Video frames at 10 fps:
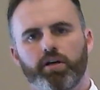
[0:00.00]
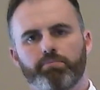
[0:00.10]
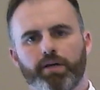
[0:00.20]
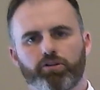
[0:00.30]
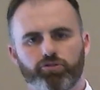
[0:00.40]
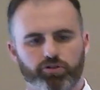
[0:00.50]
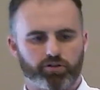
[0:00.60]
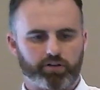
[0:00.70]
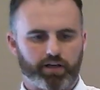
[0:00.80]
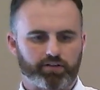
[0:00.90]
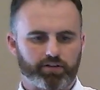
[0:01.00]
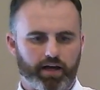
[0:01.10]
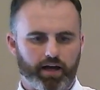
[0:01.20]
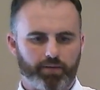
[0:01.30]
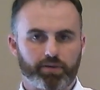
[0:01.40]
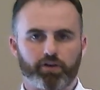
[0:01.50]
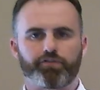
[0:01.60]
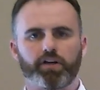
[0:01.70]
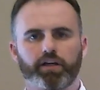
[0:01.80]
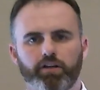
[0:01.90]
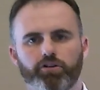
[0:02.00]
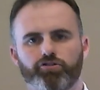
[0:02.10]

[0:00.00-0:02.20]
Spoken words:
Make sure that they're filling in their